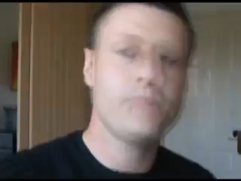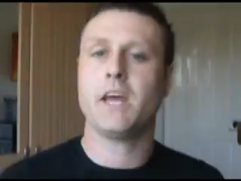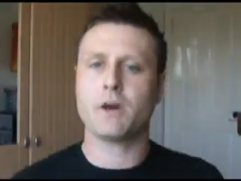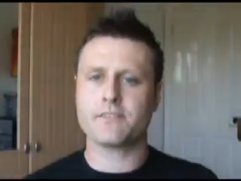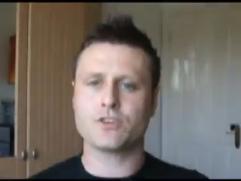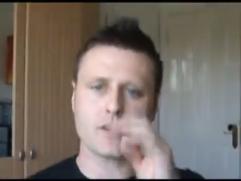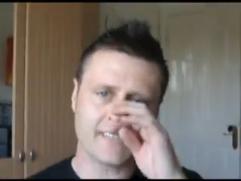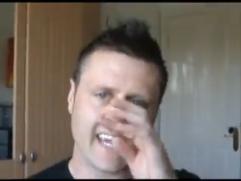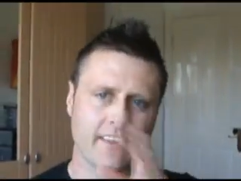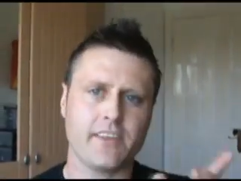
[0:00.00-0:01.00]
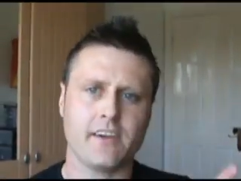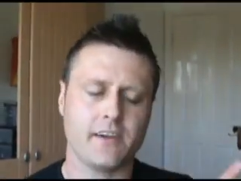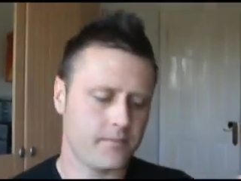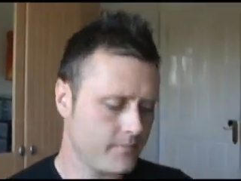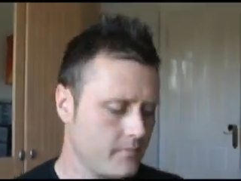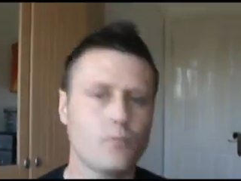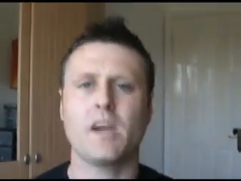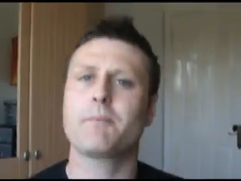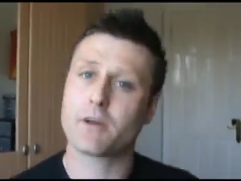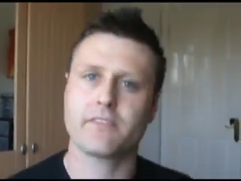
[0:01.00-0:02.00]
Now, what I've done, I've taken the
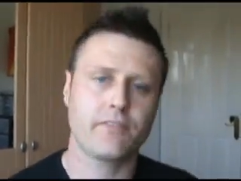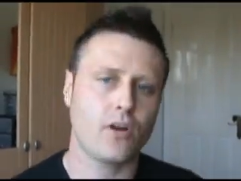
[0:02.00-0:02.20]
wig back off the